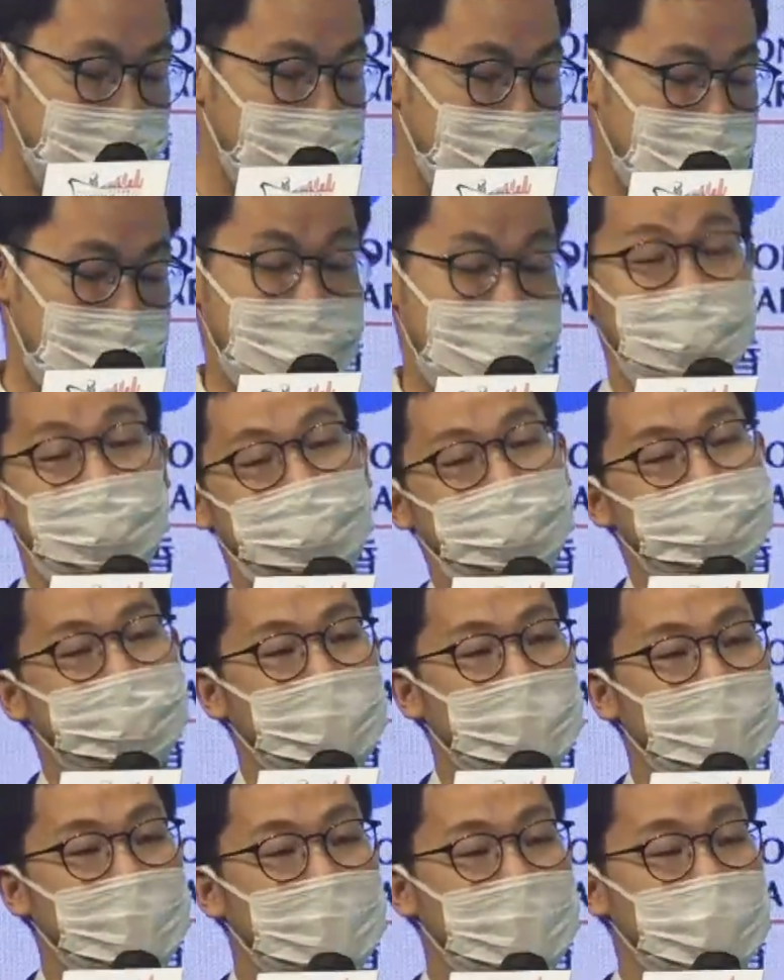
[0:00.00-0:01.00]
days.
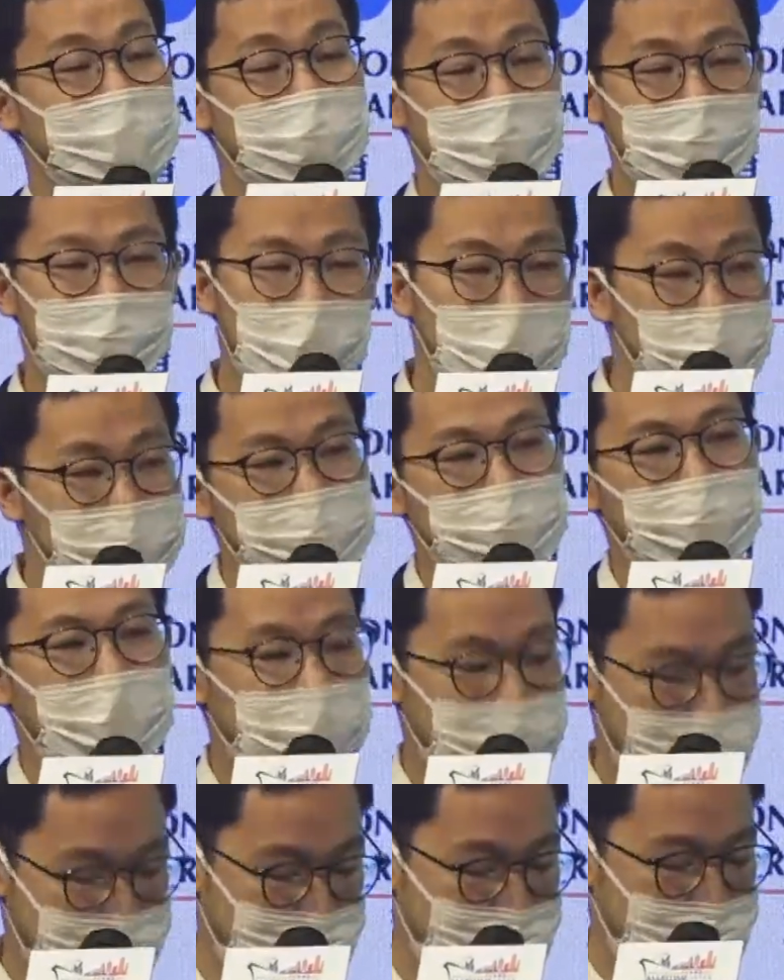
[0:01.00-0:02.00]
You are most
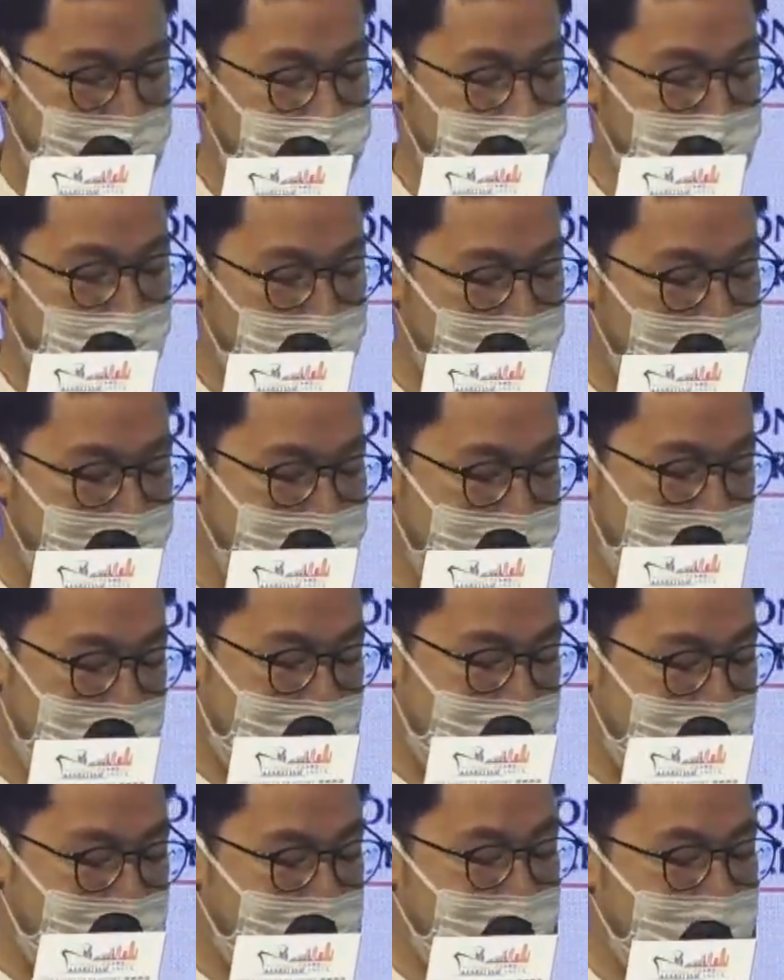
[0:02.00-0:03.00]
welcome to join these
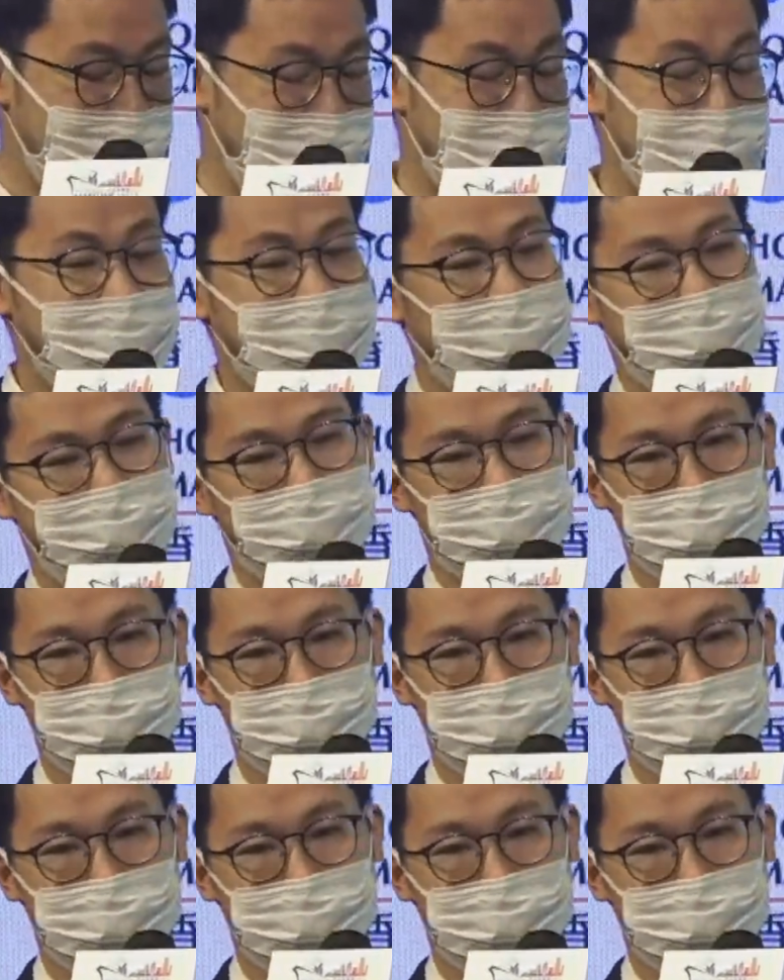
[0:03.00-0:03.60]
activities.